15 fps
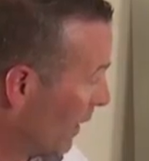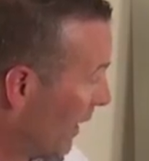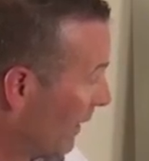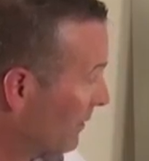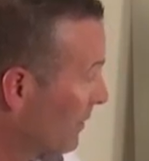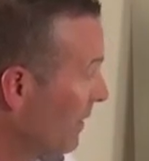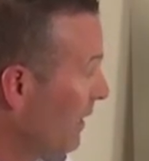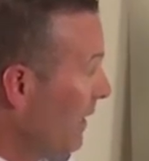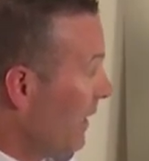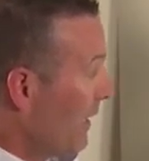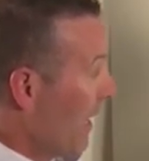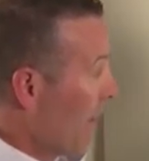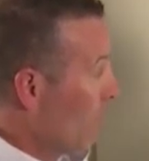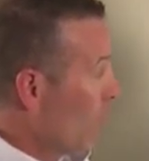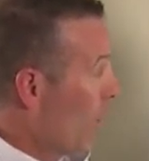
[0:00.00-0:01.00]
legs.
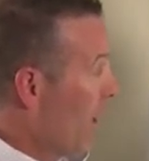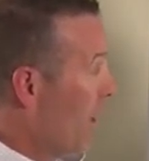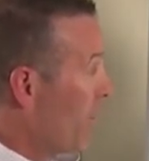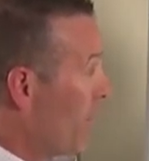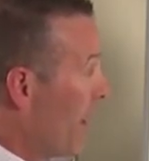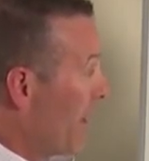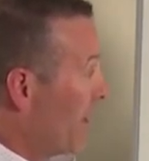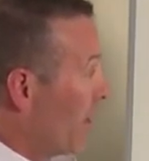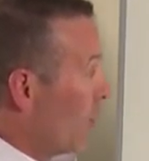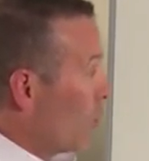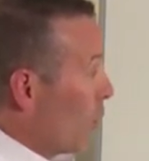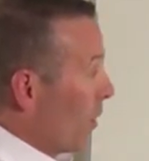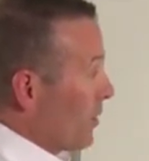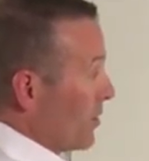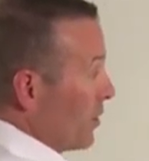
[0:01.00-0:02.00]
And way the binary
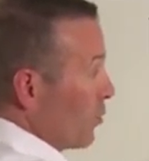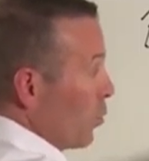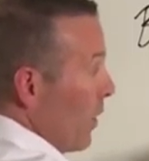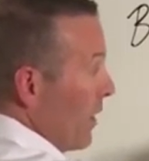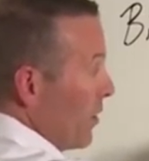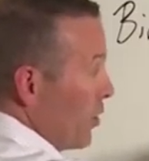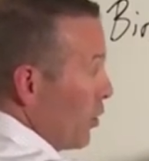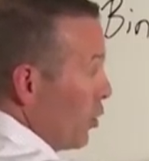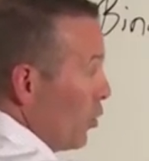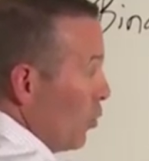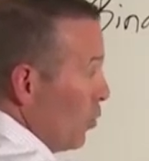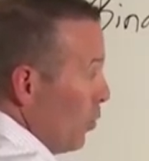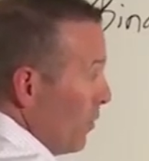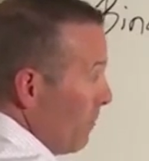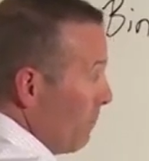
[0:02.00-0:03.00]
works is when
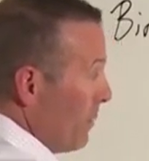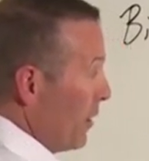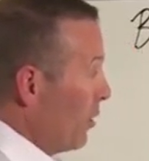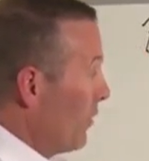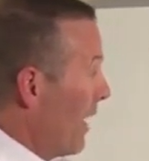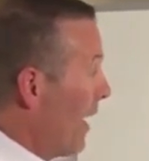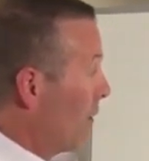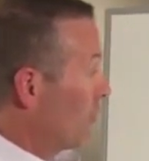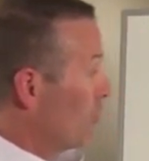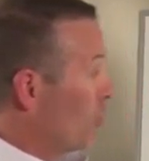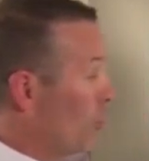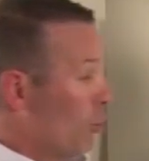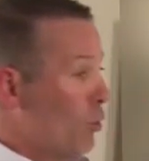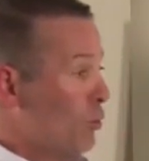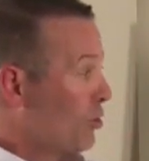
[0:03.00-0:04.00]
you build out
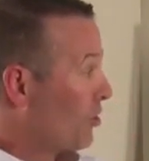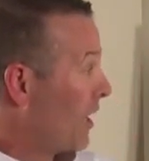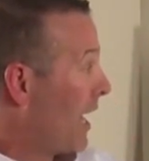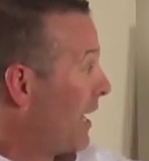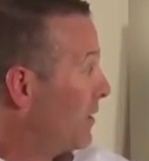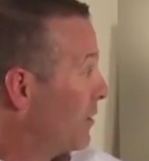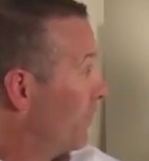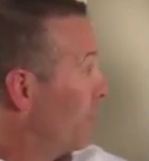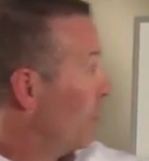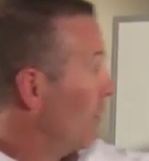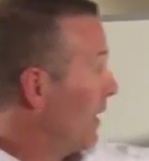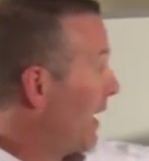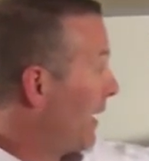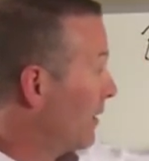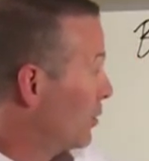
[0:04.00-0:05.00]
two sides of your
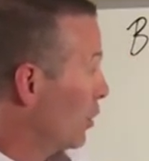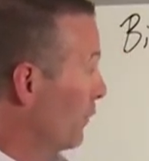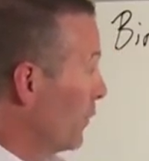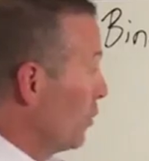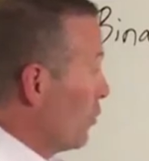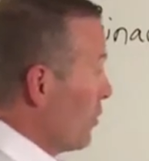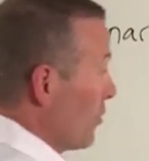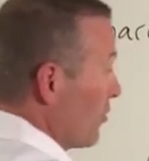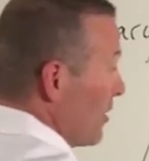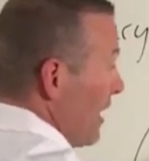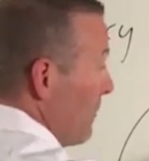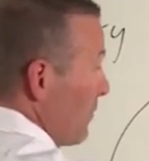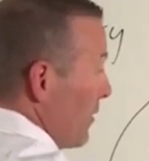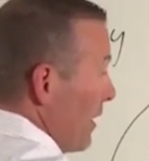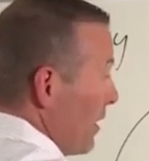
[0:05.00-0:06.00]
leg. So if you do the
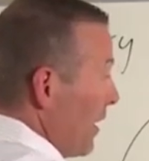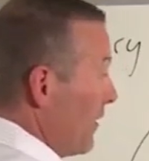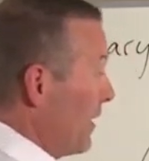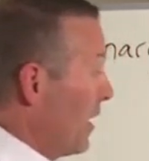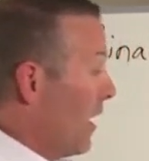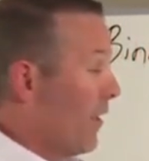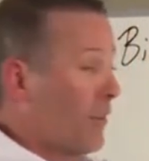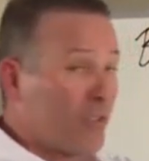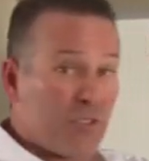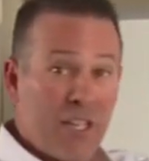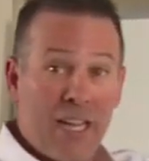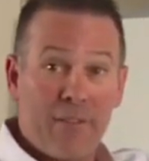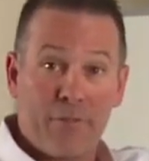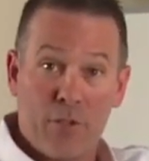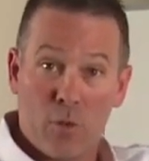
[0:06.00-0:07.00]
same thing on the other
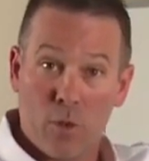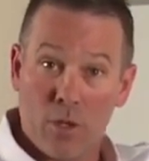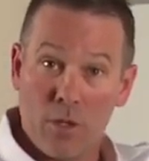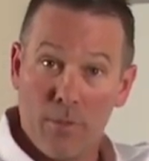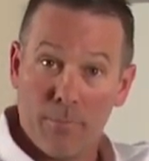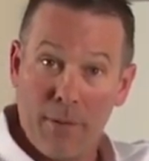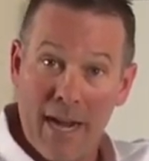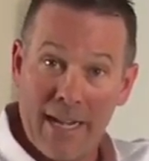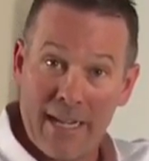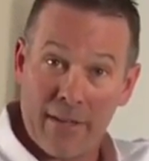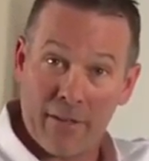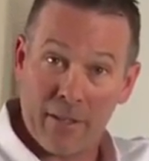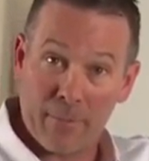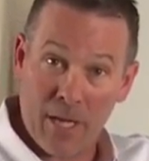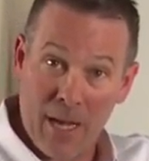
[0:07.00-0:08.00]
side of your
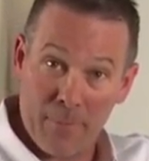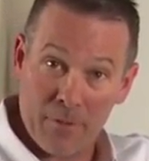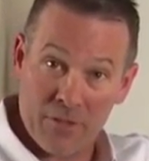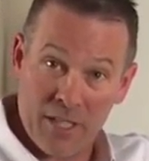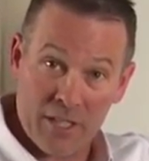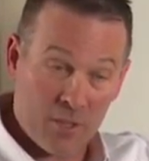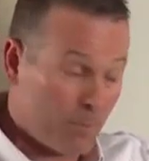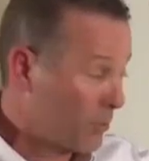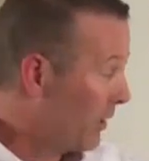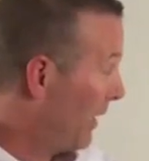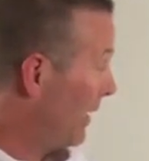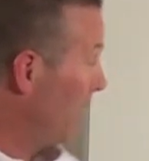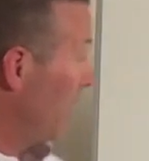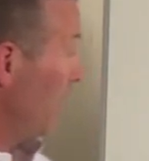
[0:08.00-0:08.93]
binary compensation plan,